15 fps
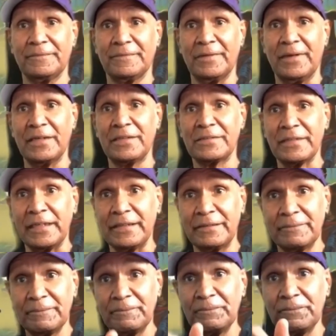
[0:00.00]
I said,
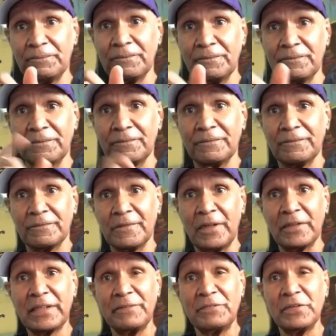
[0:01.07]

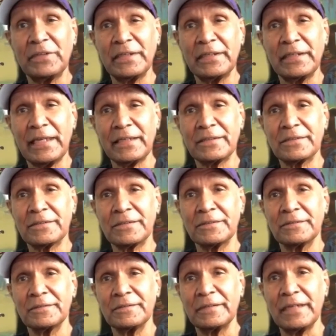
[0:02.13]
I'll give you the next
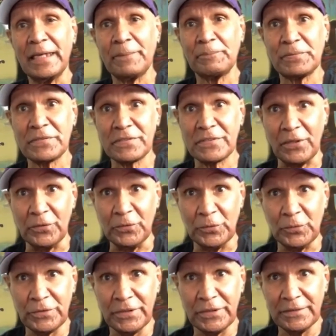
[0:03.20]

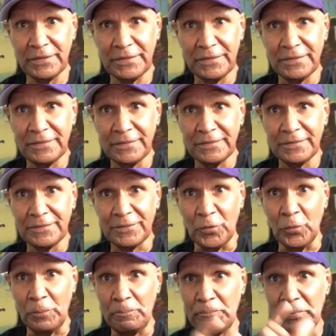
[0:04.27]
episode
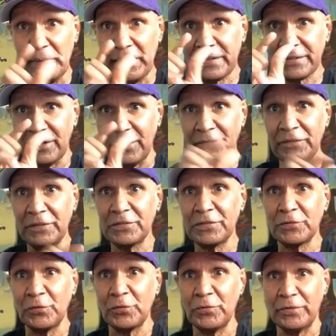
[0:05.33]
or bit of the
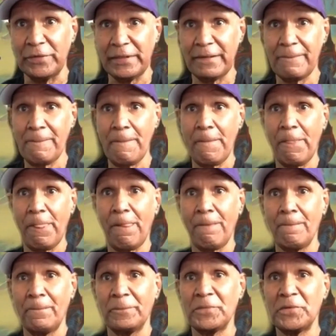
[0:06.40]
story
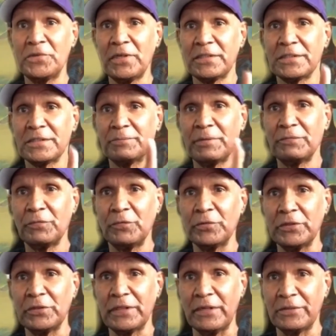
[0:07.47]
just before
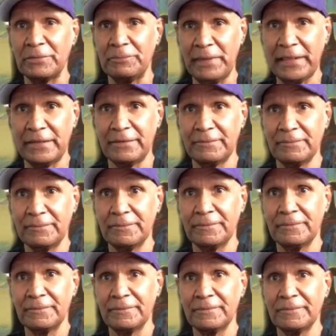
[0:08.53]
you go to bed.
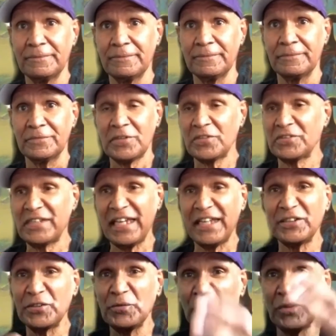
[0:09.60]
So she had
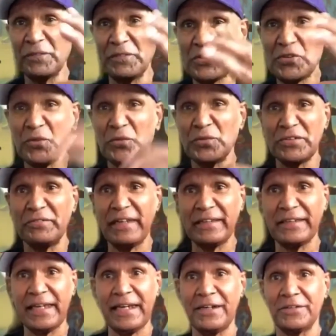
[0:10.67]
to do all of her chores around
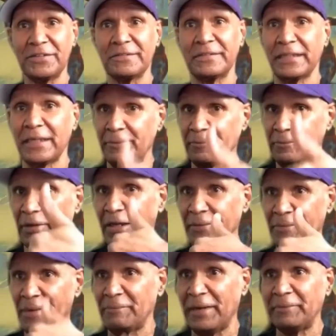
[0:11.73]
the house. See, I'm like
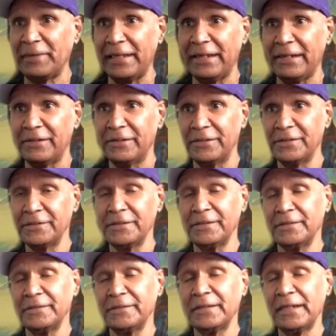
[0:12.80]
my mum now.
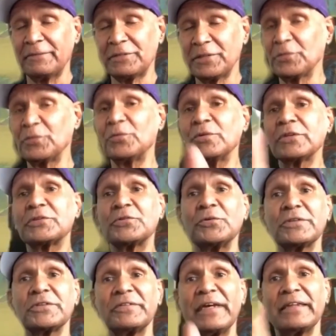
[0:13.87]
Have to do all the
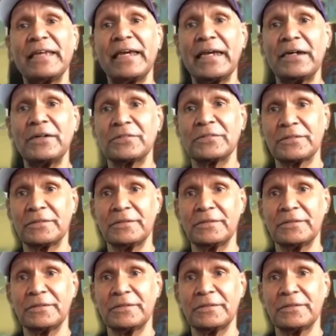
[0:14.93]
chores around the house,